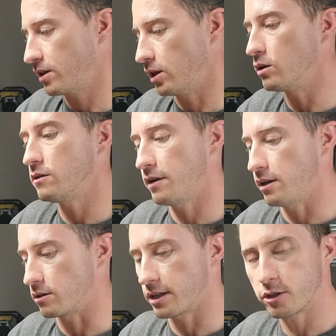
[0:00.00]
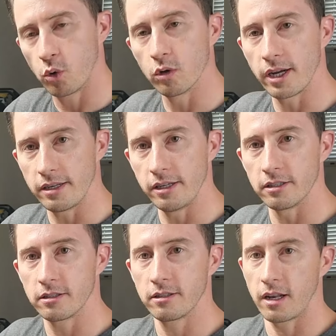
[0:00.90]
loads of videos, lots of cool
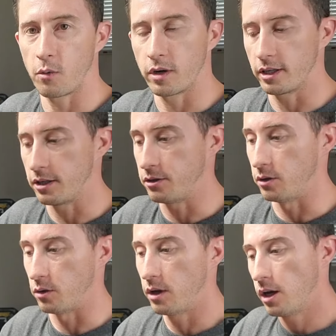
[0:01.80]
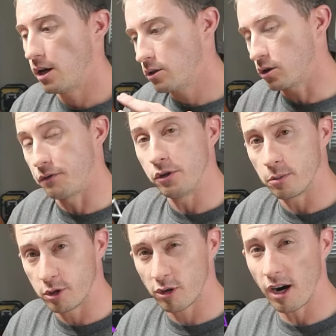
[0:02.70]
ideas that I want to get to. So if you
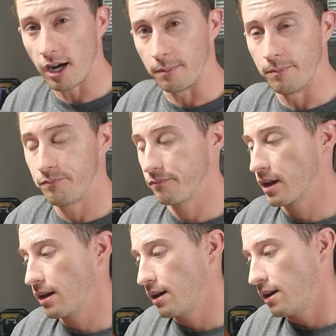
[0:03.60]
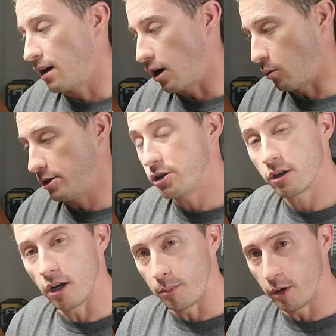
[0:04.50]
subscribe, I'll be sure
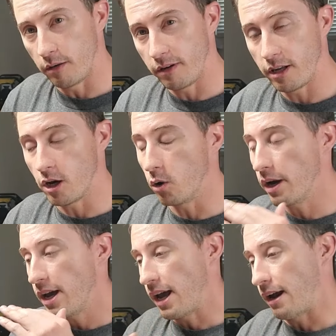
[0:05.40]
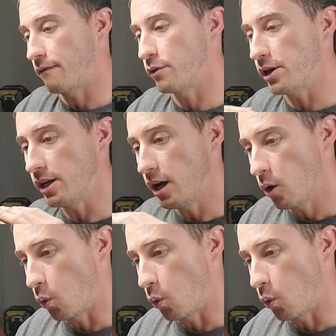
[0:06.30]
to upload a video every